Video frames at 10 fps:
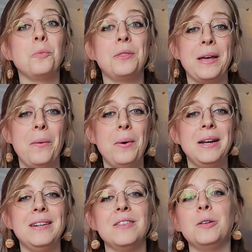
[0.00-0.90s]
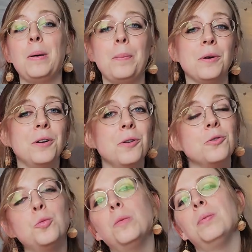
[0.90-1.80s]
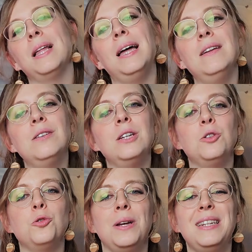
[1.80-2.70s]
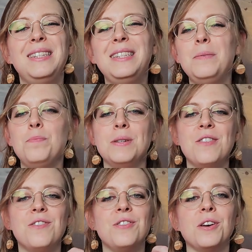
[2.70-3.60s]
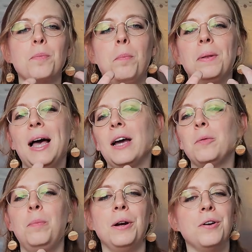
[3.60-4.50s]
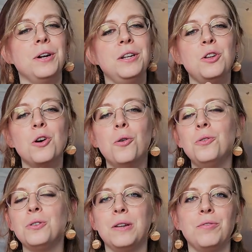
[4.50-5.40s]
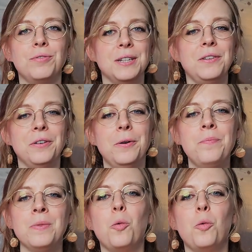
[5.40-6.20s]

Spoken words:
With that wine, the pepper notes will blend into a deep, thick blackberry note and flavor.